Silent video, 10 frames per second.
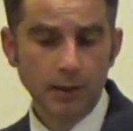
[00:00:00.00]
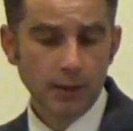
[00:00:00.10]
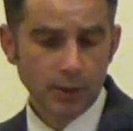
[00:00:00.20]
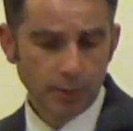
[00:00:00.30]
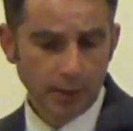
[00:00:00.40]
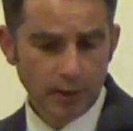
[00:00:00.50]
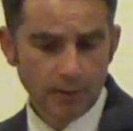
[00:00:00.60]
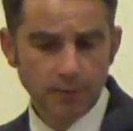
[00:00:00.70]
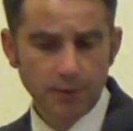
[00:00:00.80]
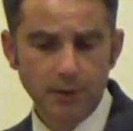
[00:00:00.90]
He's
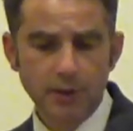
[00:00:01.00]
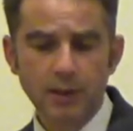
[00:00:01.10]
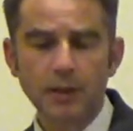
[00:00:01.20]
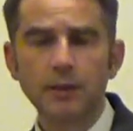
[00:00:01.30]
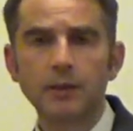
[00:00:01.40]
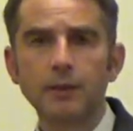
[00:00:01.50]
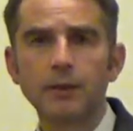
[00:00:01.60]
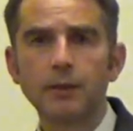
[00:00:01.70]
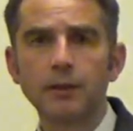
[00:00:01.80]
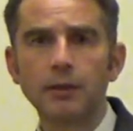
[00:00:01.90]
waiting for the day.
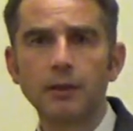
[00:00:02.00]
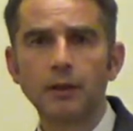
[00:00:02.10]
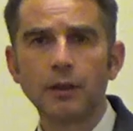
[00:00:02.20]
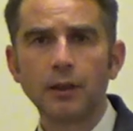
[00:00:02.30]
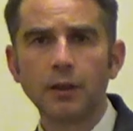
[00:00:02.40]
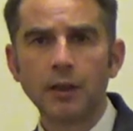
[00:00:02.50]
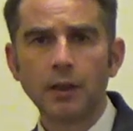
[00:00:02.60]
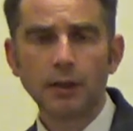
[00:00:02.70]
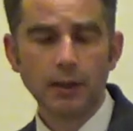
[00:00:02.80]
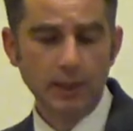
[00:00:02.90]

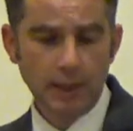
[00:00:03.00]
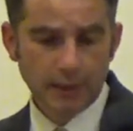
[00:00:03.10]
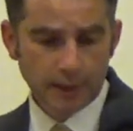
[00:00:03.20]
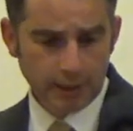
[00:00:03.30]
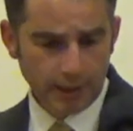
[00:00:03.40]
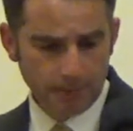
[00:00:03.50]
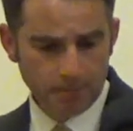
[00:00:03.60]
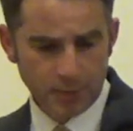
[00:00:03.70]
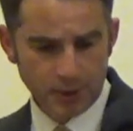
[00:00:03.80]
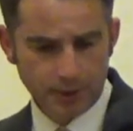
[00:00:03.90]
The day that
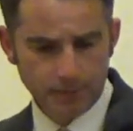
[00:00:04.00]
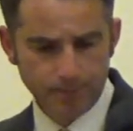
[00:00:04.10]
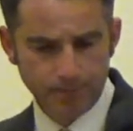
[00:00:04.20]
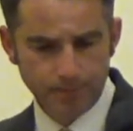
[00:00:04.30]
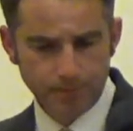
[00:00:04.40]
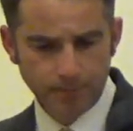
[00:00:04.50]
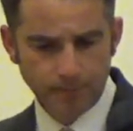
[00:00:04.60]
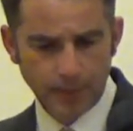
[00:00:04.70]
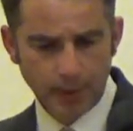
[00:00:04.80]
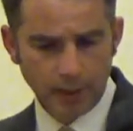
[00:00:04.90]
comes,
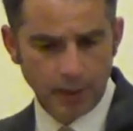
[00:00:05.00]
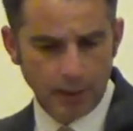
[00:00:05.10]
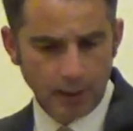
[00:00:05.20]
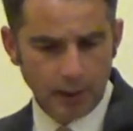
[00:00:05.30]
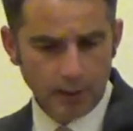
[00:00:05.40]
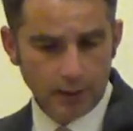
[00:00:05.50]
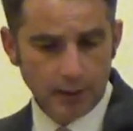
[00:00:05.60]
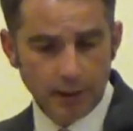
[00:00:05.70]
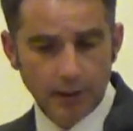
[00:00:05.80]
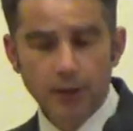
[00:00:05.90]
the
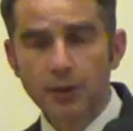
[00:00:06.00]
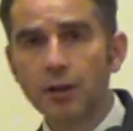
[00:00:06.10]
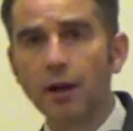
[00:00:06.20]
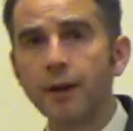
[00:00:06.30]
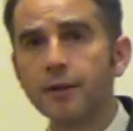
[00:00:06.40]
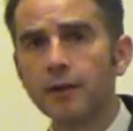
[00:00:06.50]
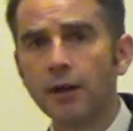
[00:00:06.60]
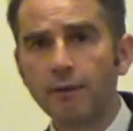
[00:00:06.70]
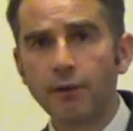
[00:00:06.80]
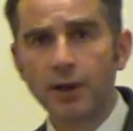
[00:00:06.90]
day that is
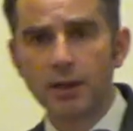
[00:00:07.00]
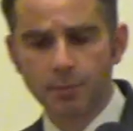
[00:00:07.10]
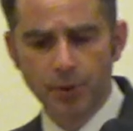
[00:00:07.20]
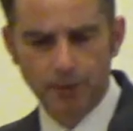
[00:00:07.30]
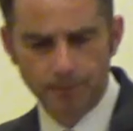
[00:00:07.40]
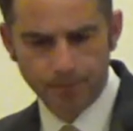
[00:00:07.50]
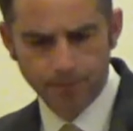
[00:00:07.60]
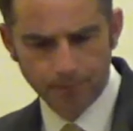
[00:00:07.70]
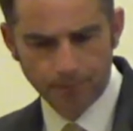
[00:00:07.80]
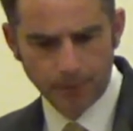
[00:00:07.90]
unavoidable,
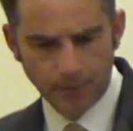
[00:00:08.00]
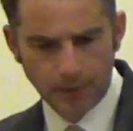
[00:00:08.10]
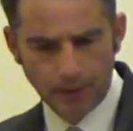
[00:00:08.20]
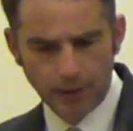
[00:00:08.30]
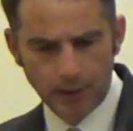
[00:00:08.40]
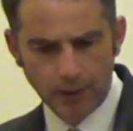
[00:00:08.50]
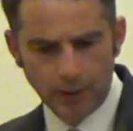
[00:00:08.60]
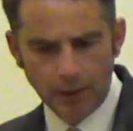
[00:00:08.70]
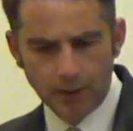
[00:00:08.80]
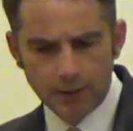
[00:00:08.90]

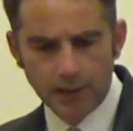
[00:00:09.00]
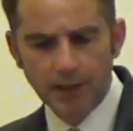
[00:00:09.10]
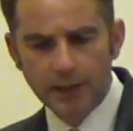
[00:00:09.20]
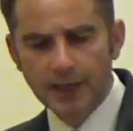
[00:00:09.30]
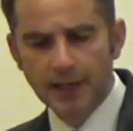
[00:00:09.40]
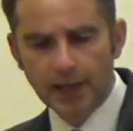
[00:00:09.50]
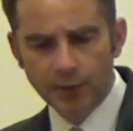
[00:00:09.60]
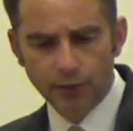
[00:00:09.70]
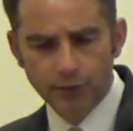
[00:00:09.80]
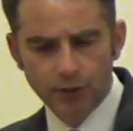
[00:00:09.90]
the day that
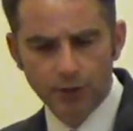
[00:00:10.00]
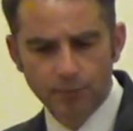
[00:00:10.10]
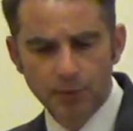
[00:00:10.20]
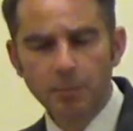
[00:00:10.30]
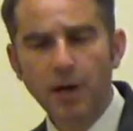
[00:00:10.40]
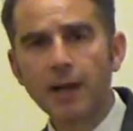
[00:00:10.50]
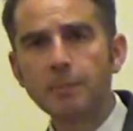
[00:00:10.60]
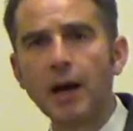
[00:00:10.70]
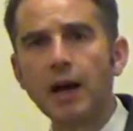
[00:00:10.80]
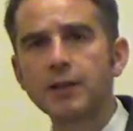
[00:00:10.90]
cannot be
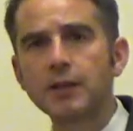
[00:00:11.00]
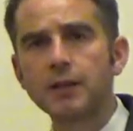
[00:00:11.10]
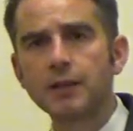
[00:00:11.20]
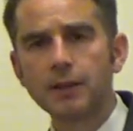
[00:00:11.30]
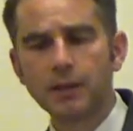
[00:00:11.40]
bypassed,